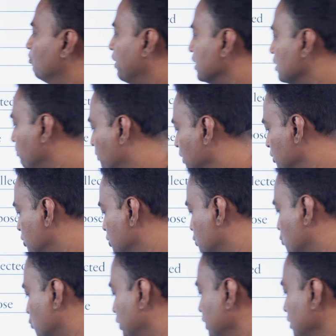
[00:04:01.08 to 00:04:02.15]
by the PG
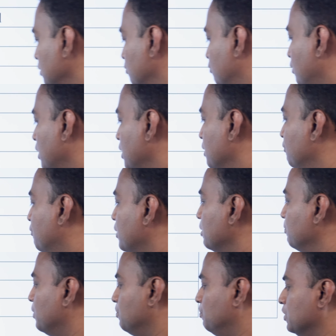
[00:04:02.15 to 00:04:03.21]
student for a
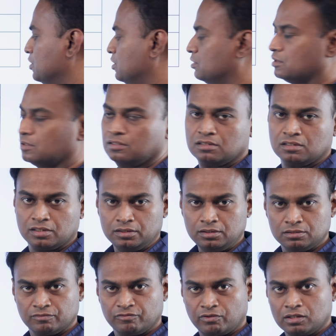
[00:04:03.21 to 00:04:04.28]
different purpose,
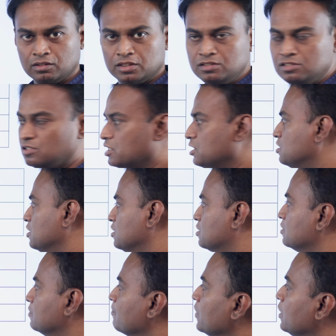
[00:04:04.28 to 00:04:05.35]
yes, for his
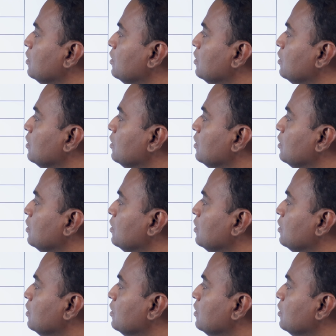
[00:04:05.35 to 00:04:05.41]
thesis.